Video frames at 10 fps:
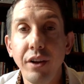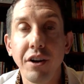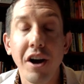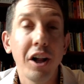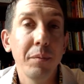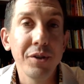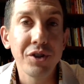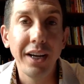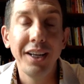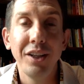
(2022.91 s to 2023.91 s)
You call them a
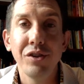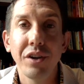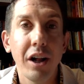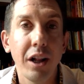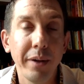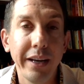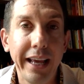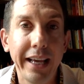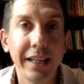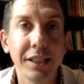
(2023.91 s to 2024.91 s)
change, you call them an
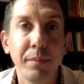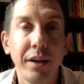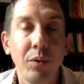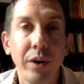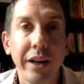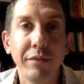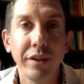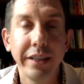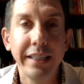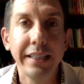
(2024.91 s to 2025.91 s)
enhancement, whatever
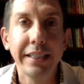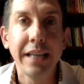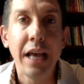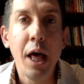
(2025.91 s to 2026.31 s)
it is.